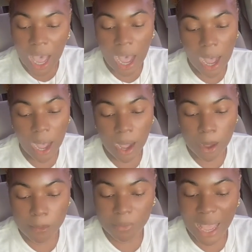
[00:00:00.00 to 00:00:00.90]

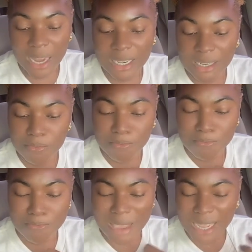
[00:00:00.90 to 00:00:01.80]
and it
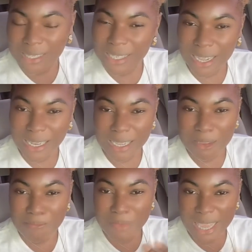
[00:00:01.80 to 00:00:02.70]
basically
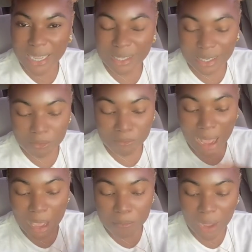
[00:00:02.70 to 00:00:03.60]
makes it
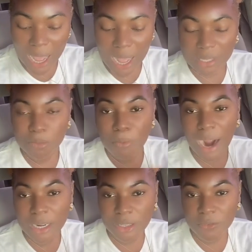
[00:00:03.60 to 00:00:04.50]
bypass
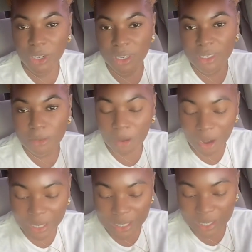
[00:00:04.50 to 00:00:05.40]
part of your
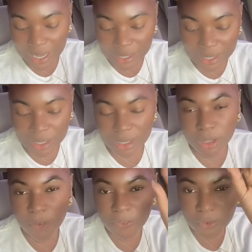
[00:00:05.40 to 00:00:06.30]
small intestine, so
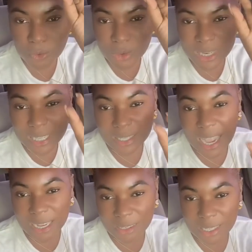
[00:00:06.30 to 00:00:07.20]
the food is
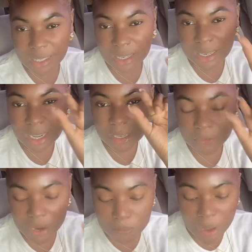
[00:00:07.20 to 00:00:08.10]
digested in a
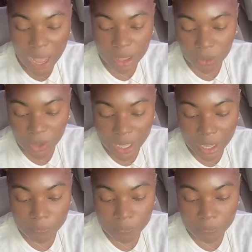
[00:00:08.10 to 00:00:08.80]
different pathway.